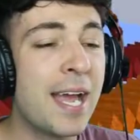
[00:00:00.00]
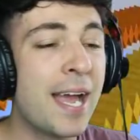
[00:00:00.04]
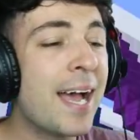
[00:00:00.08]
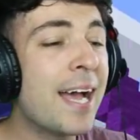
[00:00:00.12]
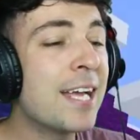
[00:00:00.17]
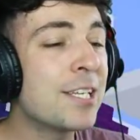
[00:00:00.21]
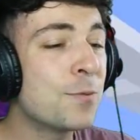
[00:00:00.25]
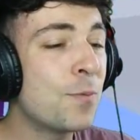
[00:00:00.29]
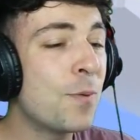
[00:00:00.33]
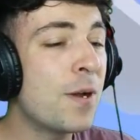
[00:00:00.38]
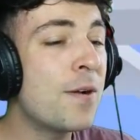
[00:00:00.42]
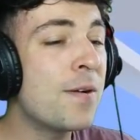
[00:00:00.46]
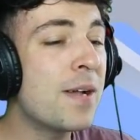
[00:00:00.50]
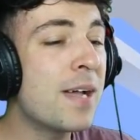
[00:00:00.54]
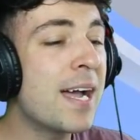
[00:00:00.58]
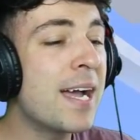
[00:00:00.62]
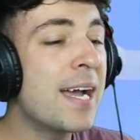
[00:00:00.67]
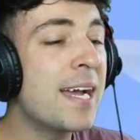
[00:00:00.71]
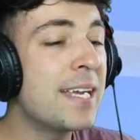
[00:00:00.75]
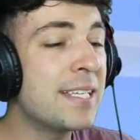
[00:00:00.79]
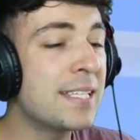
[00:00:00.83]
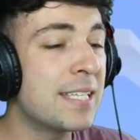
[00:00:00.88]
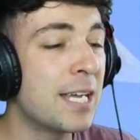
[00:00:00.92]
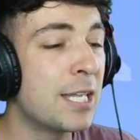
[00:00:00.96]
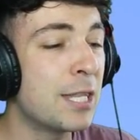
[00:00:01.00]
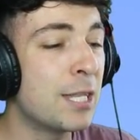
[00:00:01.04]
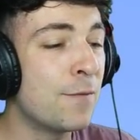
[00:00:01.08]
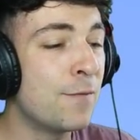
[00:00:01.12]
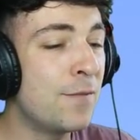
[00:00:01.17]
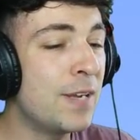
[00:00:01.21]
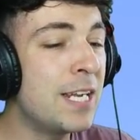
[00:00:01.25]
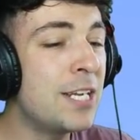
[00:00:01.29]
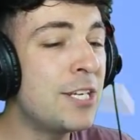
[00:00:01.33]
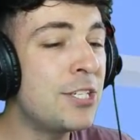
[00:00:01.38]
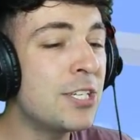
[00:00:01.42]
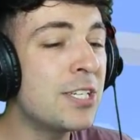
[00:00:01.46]
As well guys, the
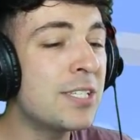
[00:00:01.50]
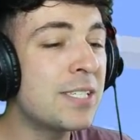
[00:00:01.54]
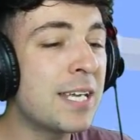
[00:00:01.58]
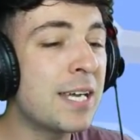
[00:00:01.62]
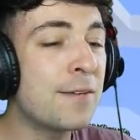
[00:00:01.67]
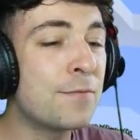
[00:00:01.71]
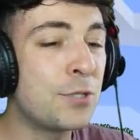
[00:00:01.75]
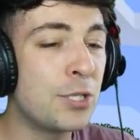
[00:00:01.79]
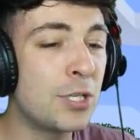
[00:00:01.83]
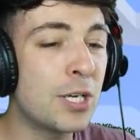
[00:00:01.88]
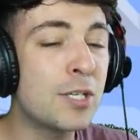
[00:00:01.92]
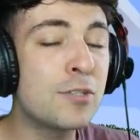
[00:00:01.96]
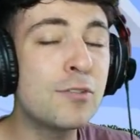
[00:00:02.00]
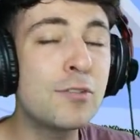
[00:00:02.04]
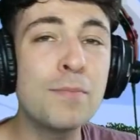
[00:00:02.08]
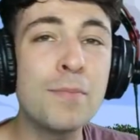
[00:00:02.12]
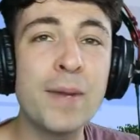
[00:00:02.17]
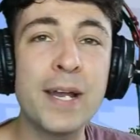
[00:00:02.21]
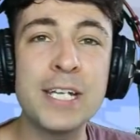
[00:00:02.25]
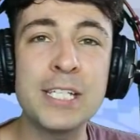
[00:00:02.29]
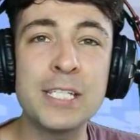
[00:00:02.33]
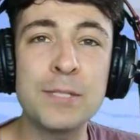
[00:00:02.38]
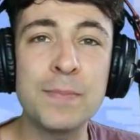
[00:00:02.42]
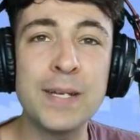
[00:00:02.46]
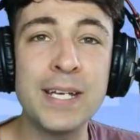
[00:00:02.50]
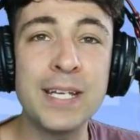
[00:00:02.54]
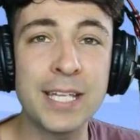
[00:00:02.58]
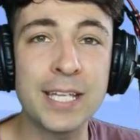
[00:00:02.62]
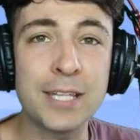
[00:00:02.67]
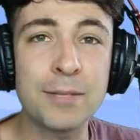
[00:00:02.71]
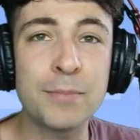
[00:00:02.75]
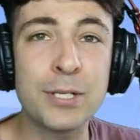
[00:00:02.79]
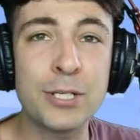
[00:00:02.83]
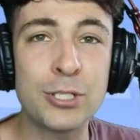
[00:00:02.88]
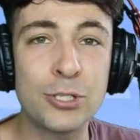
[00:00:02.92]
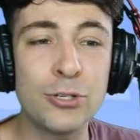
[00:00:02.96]
villagers have just reminded me that
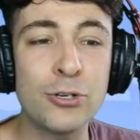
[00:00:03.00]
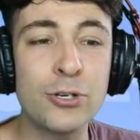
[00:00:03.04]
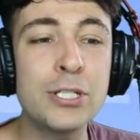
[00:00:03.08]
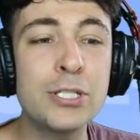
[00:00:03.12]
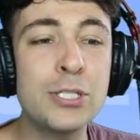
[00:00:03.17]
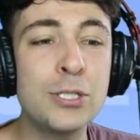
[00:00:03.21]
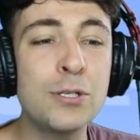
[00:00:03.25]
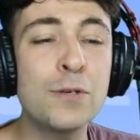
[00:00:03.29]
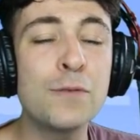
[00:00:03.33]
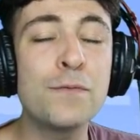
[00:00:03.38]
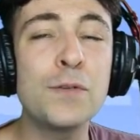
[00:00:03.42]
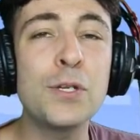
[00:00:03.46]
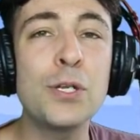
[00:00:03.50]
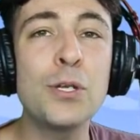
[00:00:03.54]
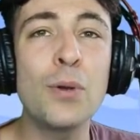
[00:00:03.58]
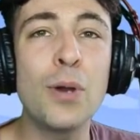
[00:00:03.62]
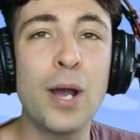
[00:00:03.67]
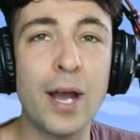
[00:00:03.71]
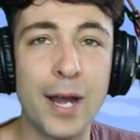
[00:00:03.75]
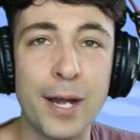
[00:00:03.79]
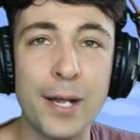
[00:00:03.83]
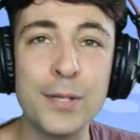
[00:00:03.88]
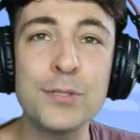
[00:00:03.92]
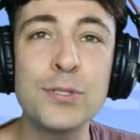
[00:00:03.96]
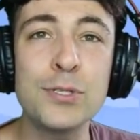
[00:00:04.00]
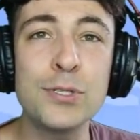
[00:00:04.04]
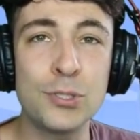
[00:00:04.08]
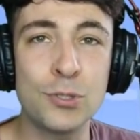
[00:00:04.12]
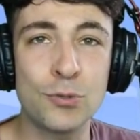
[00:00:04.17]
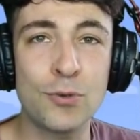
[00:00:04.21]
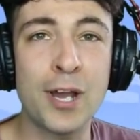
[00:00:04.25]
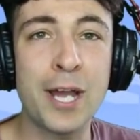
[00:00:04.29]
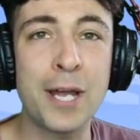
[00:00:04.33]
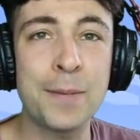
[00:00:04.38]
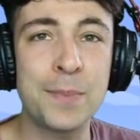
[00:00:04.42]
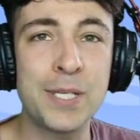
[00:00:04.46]
the majority of you aren't
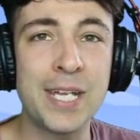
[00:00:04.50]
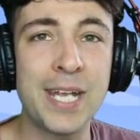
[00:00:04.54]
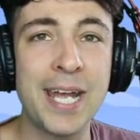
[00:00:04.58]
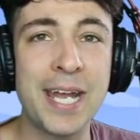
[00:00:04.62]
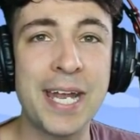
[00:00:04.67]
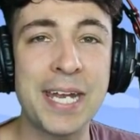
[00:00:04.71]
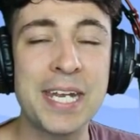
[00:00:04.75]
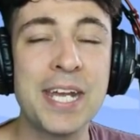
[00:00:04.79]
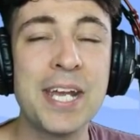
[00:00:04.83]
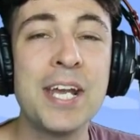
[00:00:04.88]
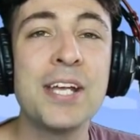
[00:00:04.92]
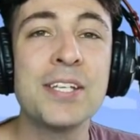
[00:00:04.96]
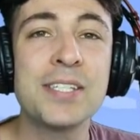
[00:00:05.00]
subscribed yet,